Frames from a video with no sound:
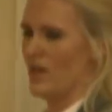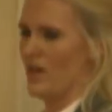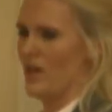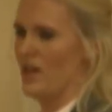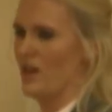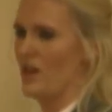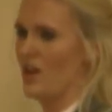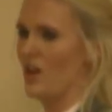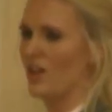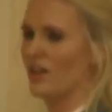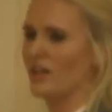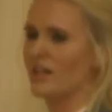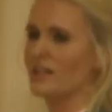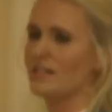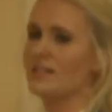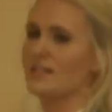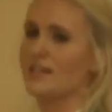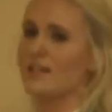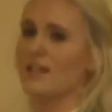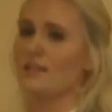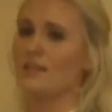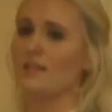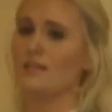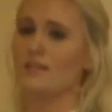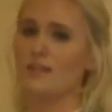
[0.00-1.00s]
And all I can say
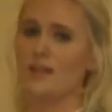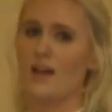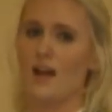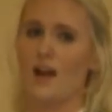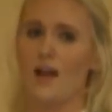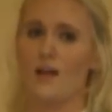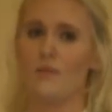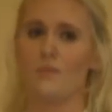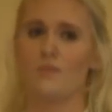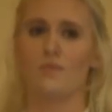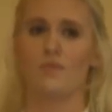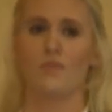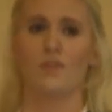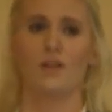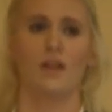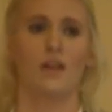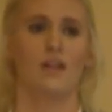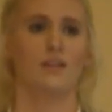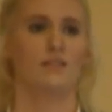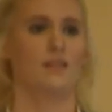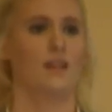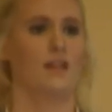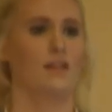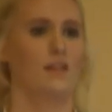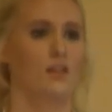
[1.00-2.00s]
at this time
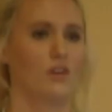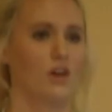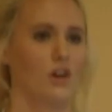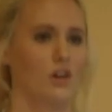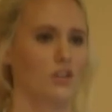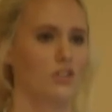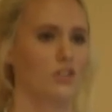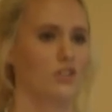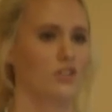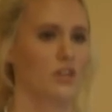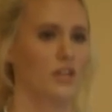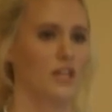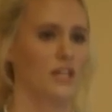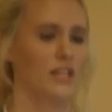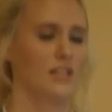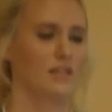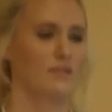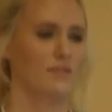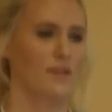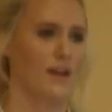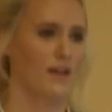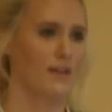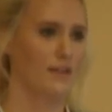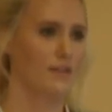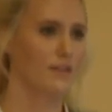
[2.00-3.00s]
is that the cartridge case
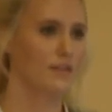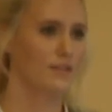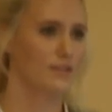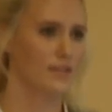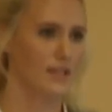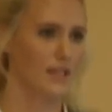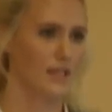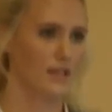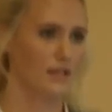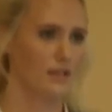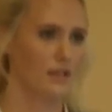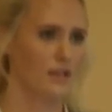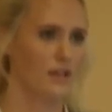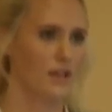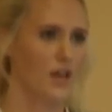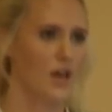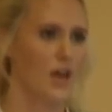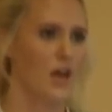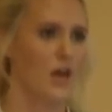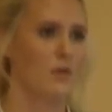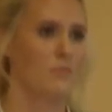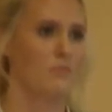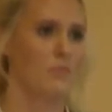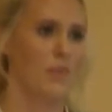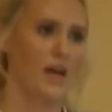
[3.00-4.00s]
found at the scene
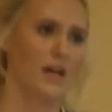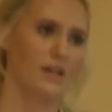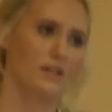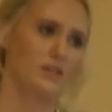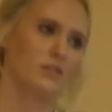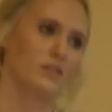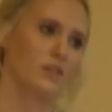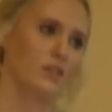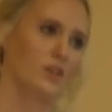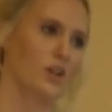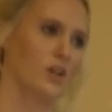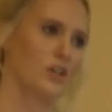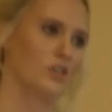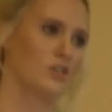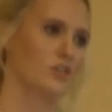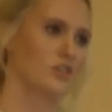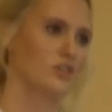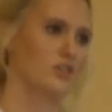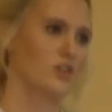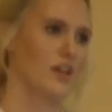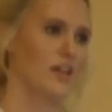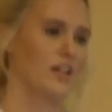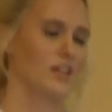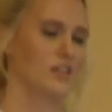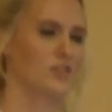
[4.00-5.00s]
matched the cartridge
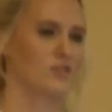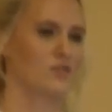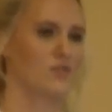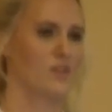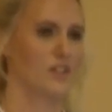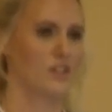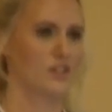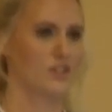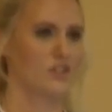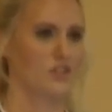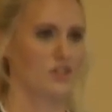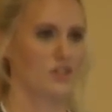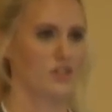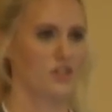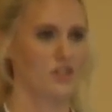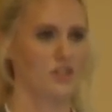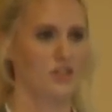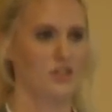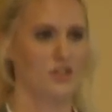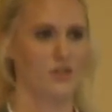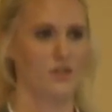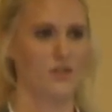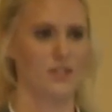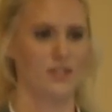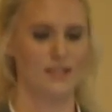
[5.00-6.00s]
case registered
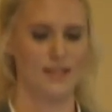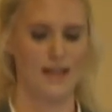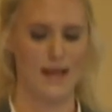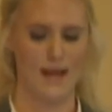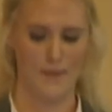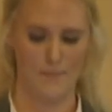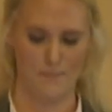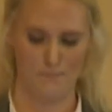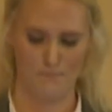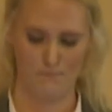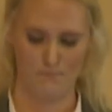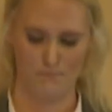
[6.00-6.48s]
to his name.